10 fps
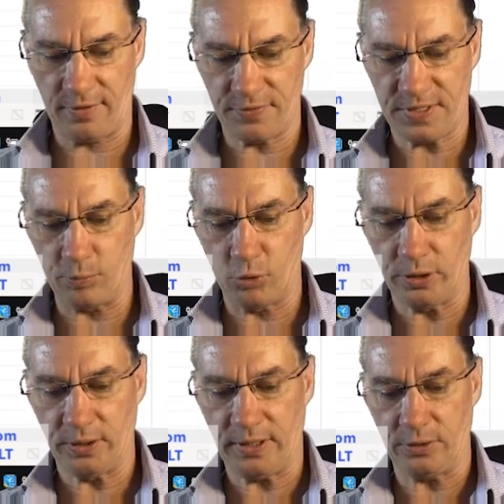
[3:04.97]

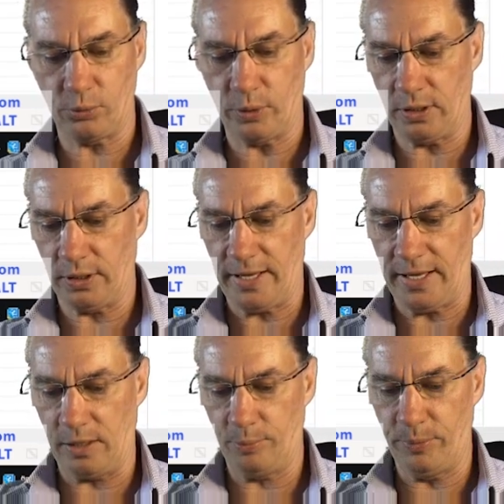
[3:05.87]
someone that will
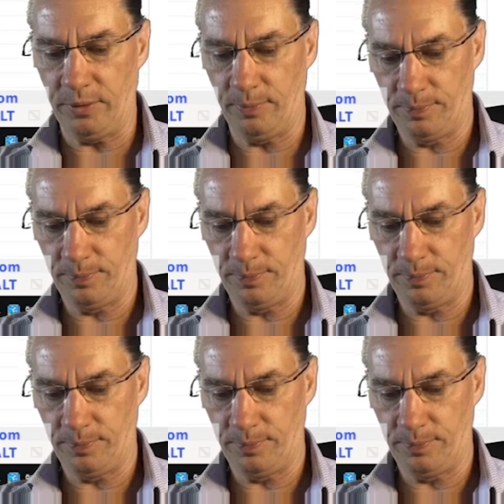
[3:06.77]
help me